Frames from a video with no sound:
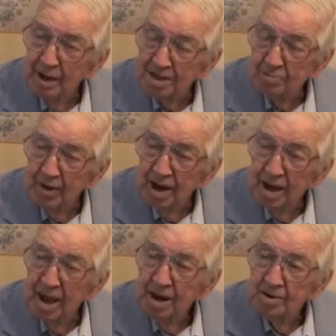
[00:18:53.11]
Best
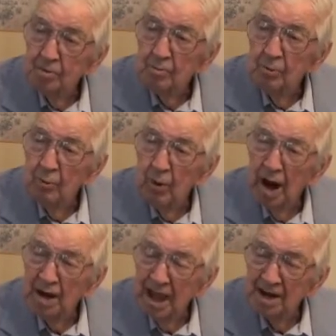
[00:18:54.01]
way to
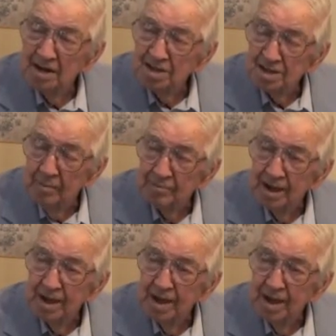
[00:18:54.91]
run into
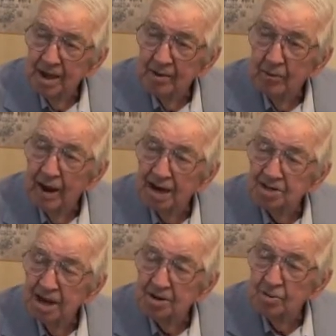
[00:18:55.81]
something,
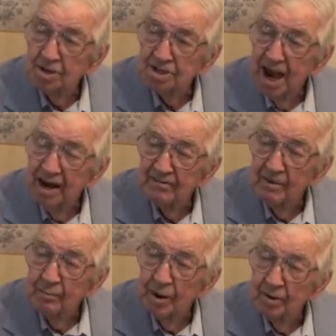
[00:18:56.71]
crash into the side
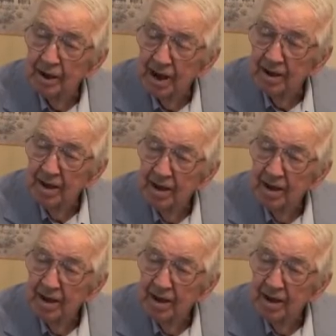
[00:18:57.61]
of a building.